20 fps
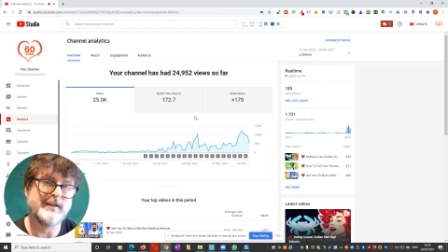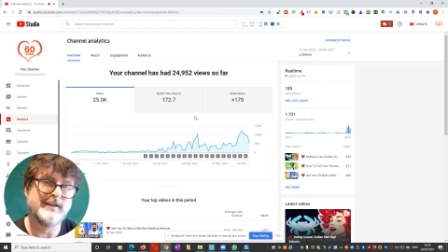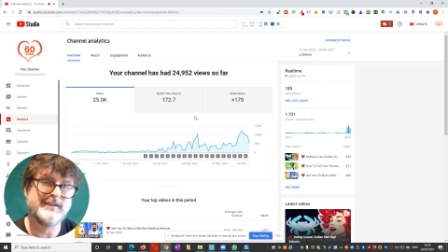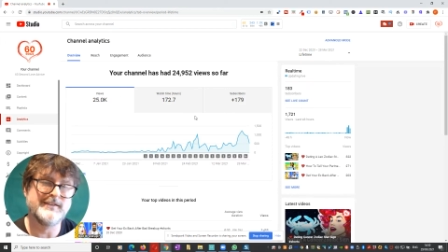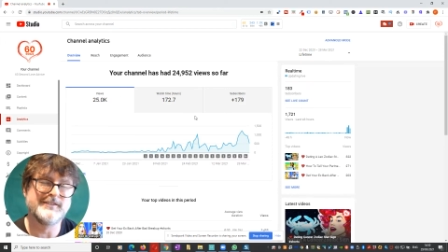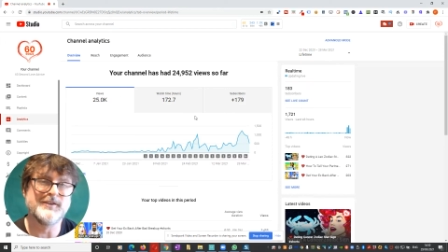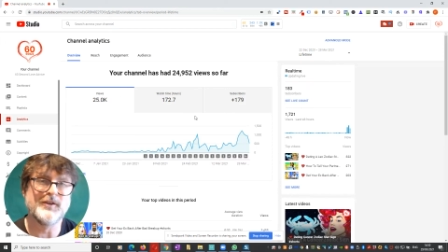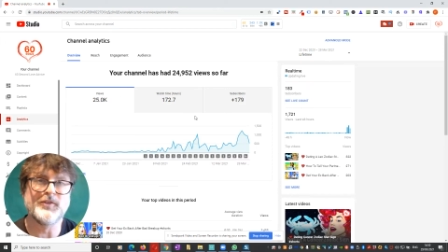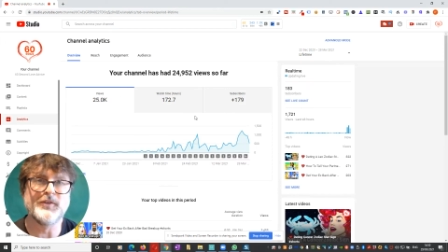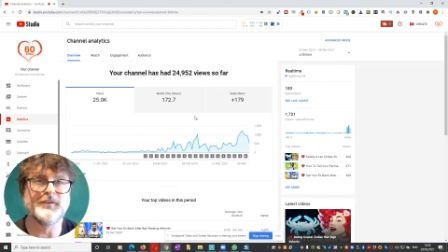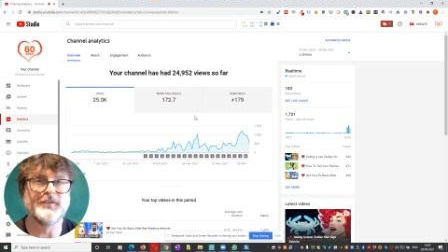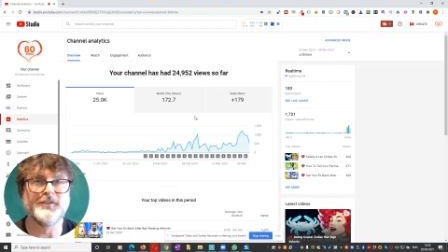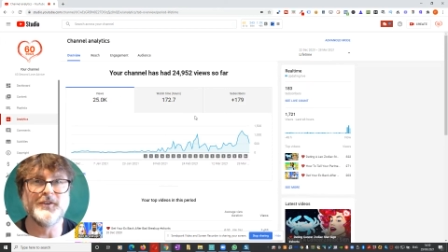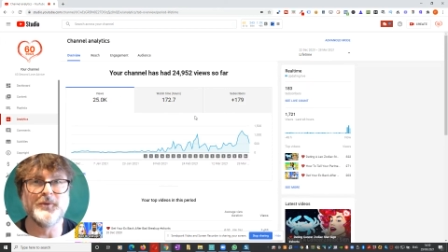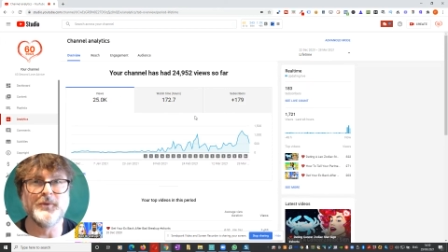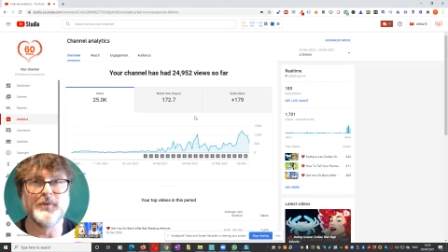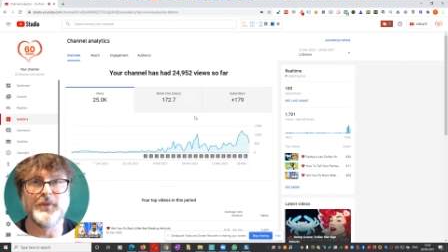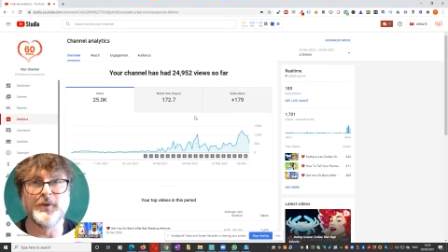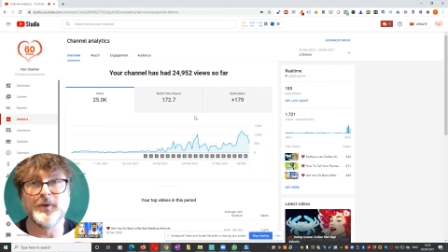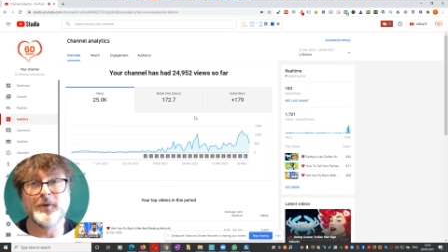it's nothing to
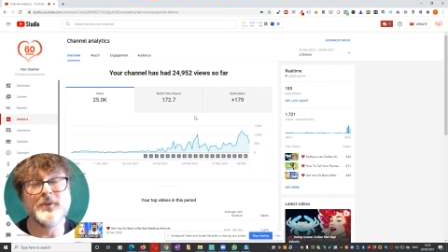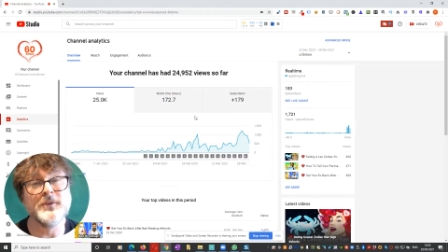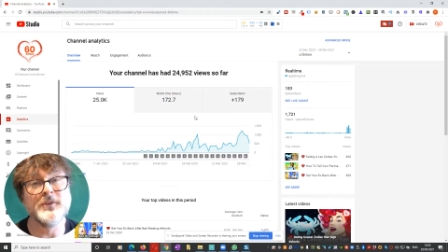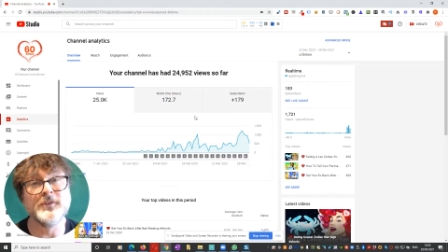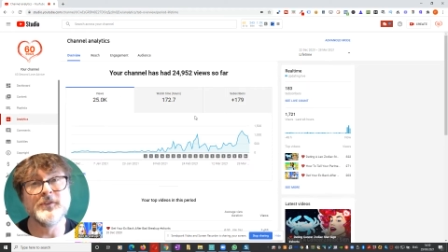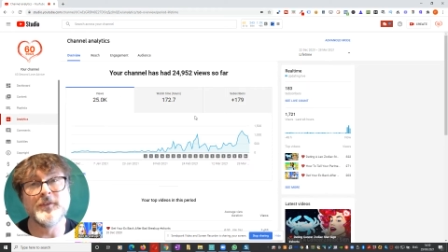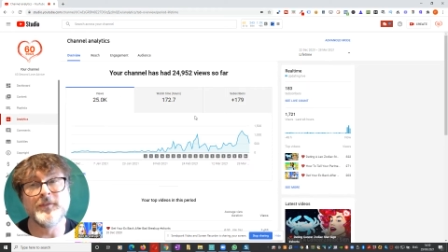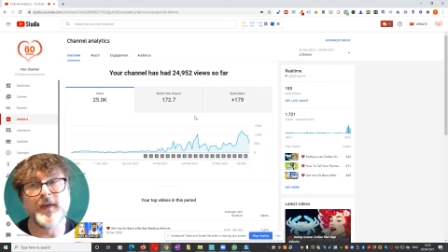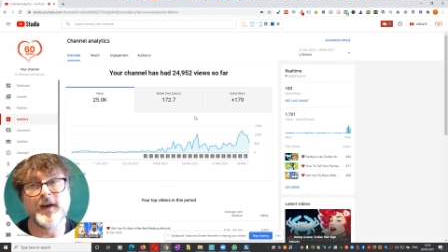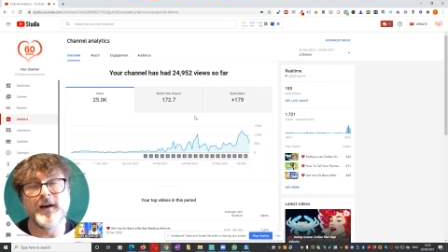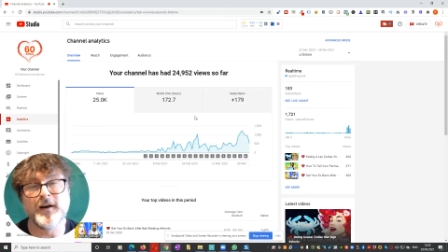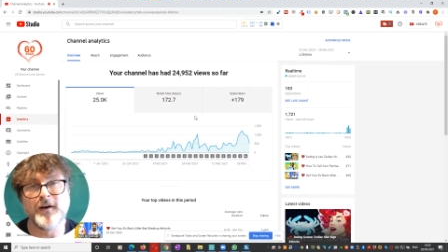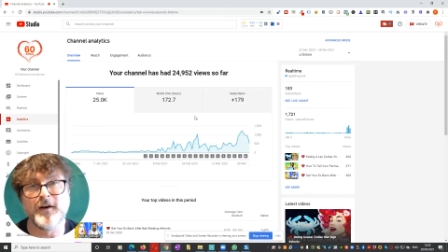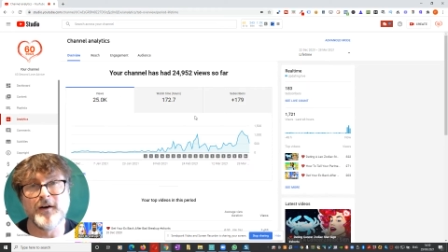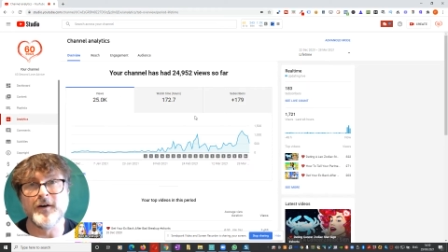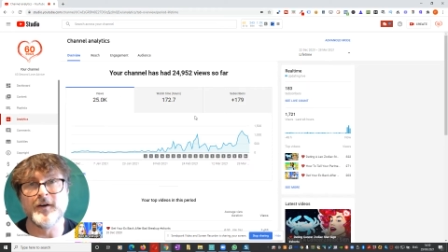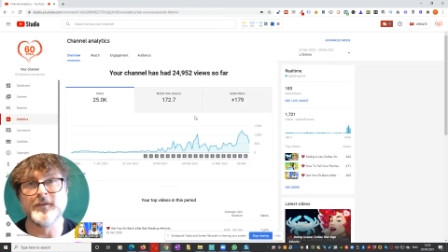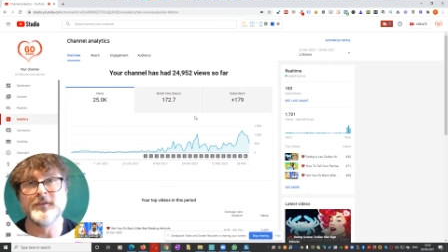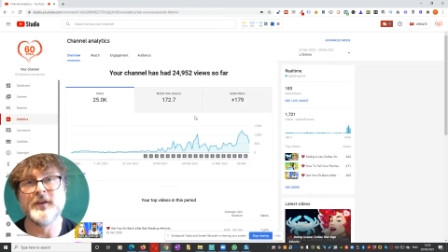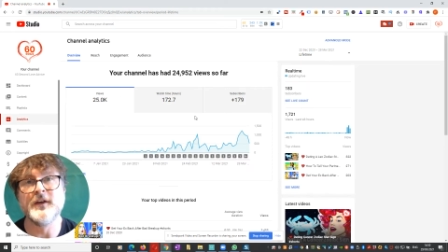do with the goodness of their
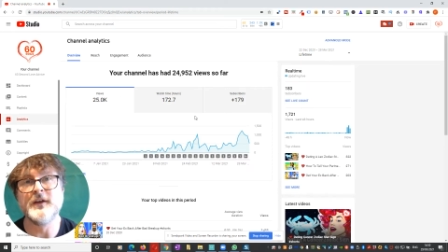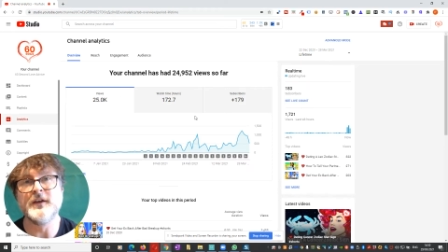heart.